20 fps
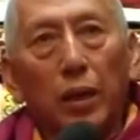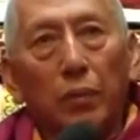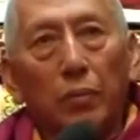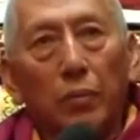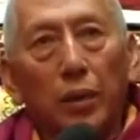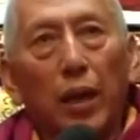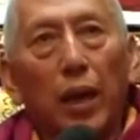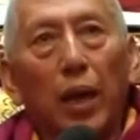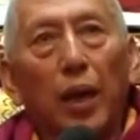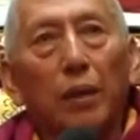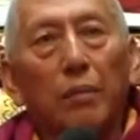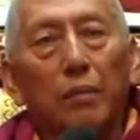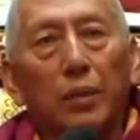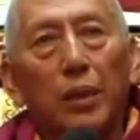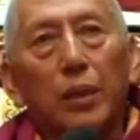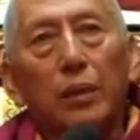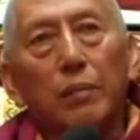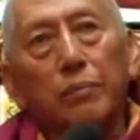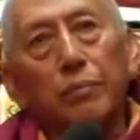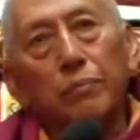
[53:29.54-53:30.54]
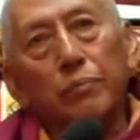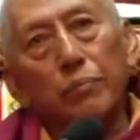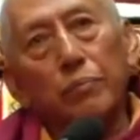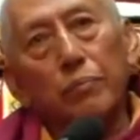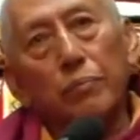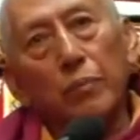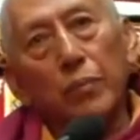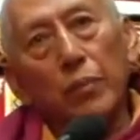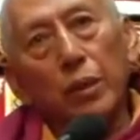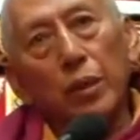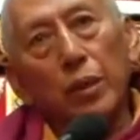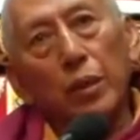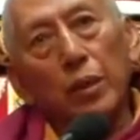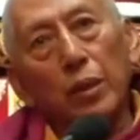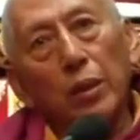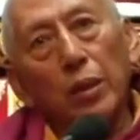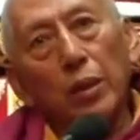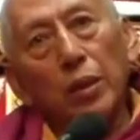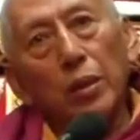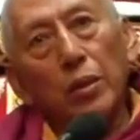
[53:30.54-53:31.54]
We have
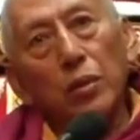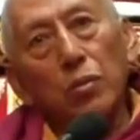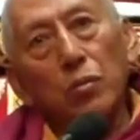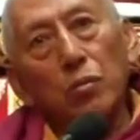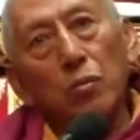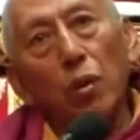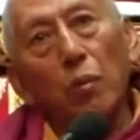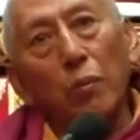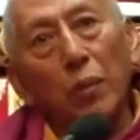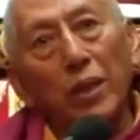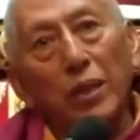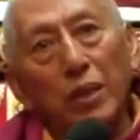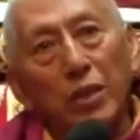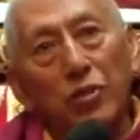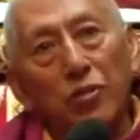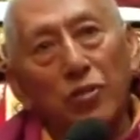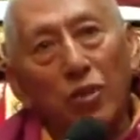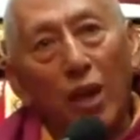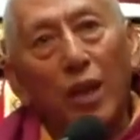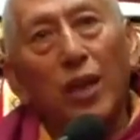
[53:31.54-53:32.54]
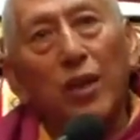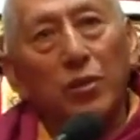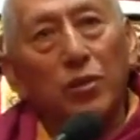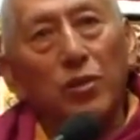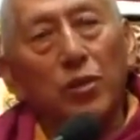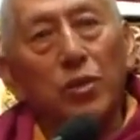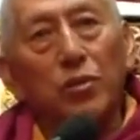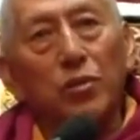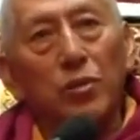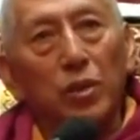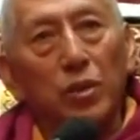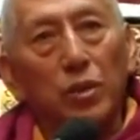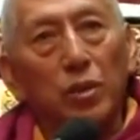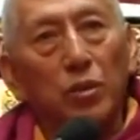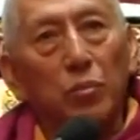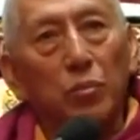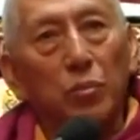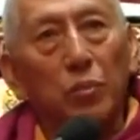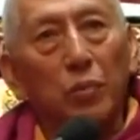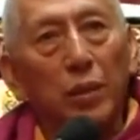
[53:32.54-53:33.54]
so many challenges at
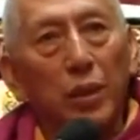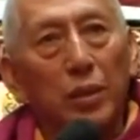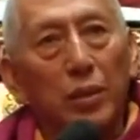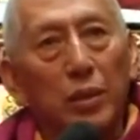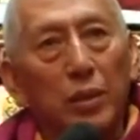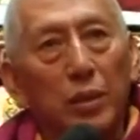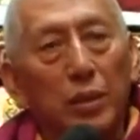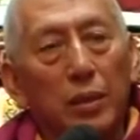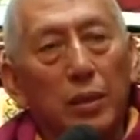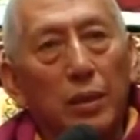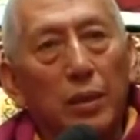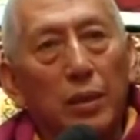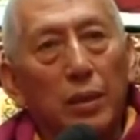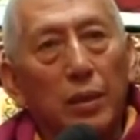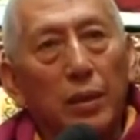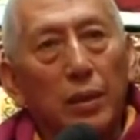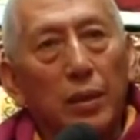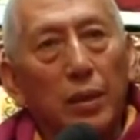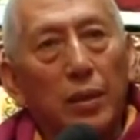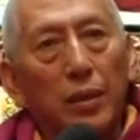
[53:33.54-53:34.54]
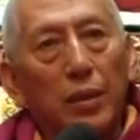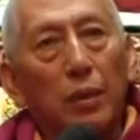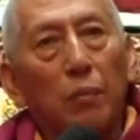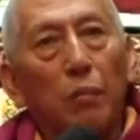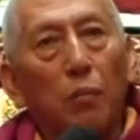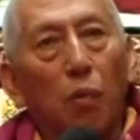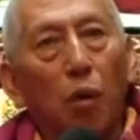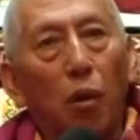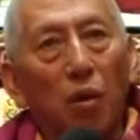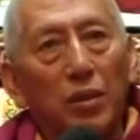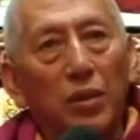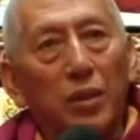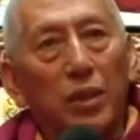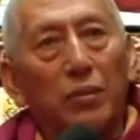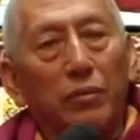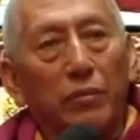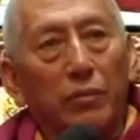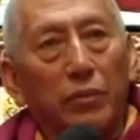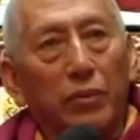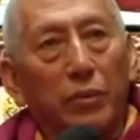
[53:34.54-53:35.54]
this moment. The
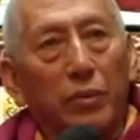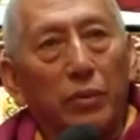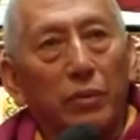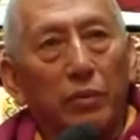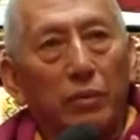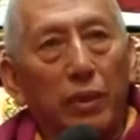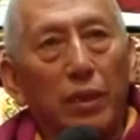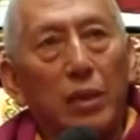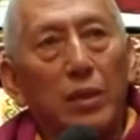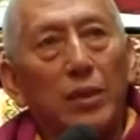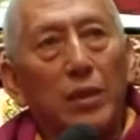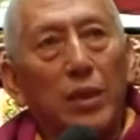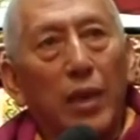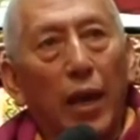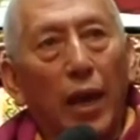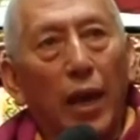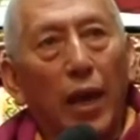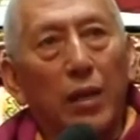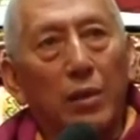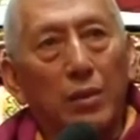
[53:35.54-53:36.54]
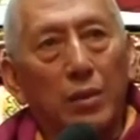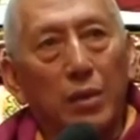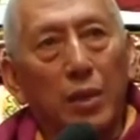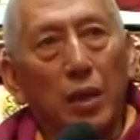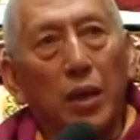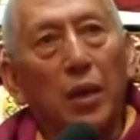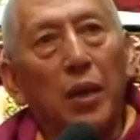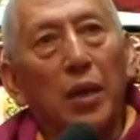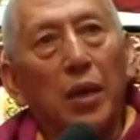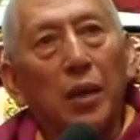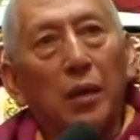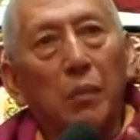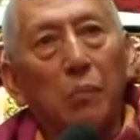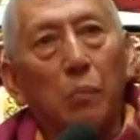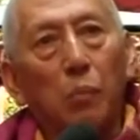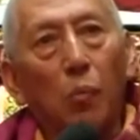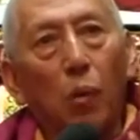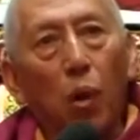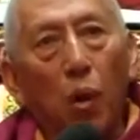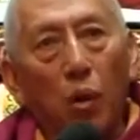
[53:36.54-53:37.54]
modern world has
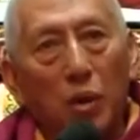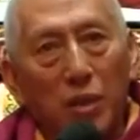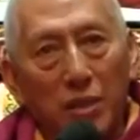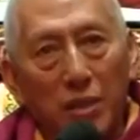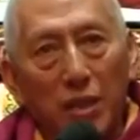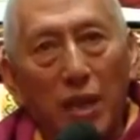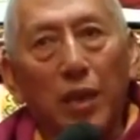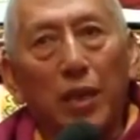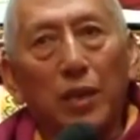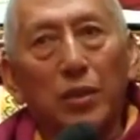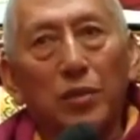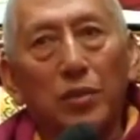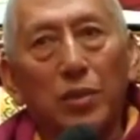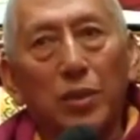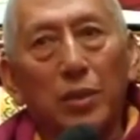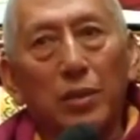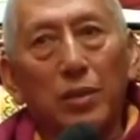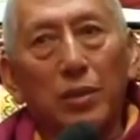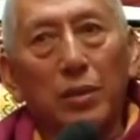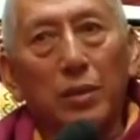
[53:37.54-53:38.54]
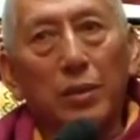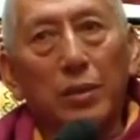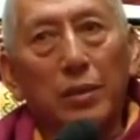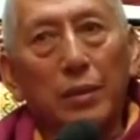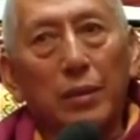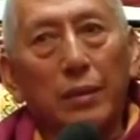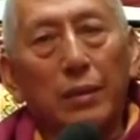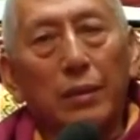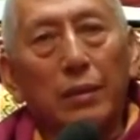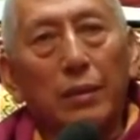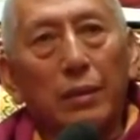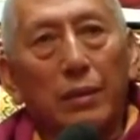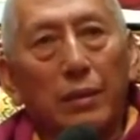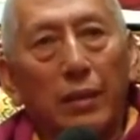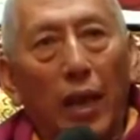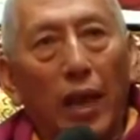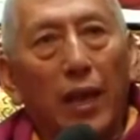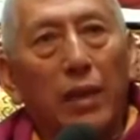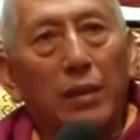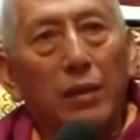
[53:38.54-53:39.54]
more challenges
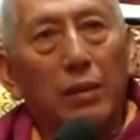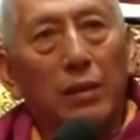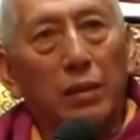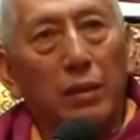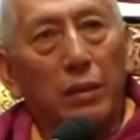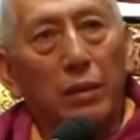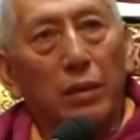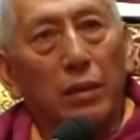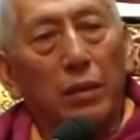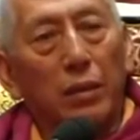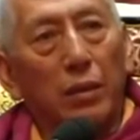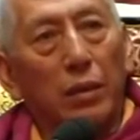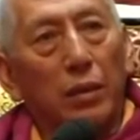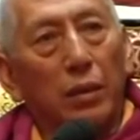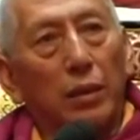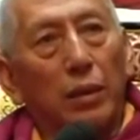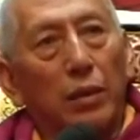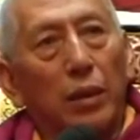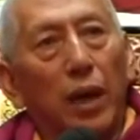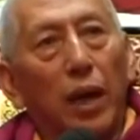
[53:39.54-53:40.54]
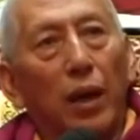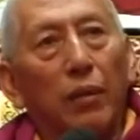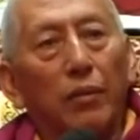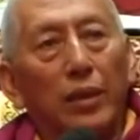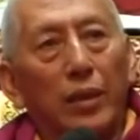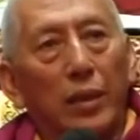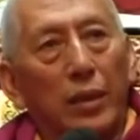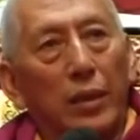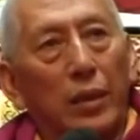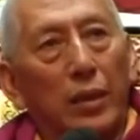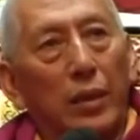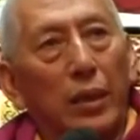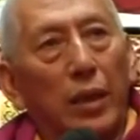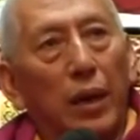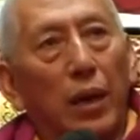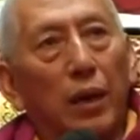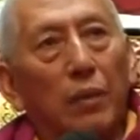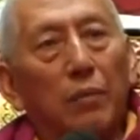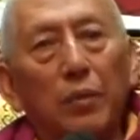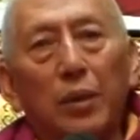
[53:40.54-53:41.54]
than our
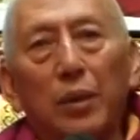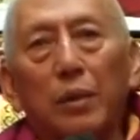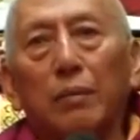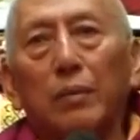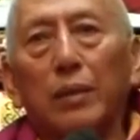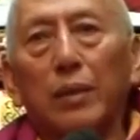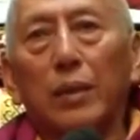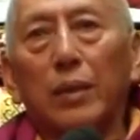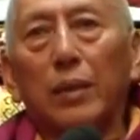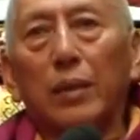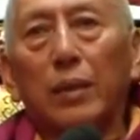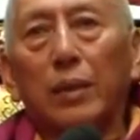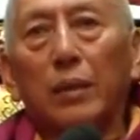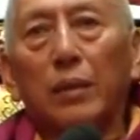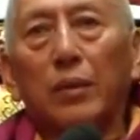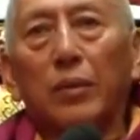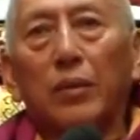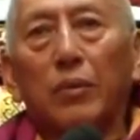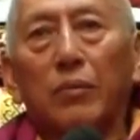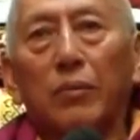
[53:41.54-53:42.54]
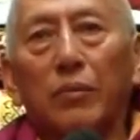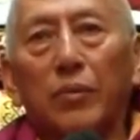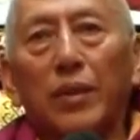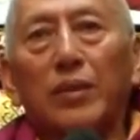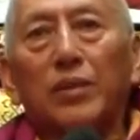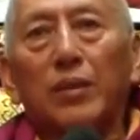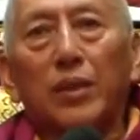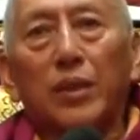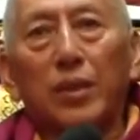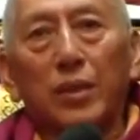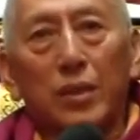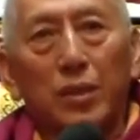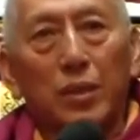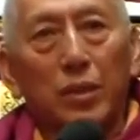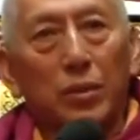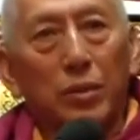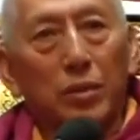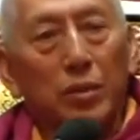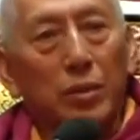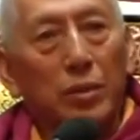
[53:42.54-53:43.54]
available
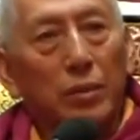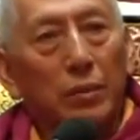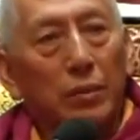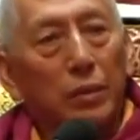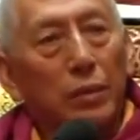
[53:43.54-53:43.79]
facilities.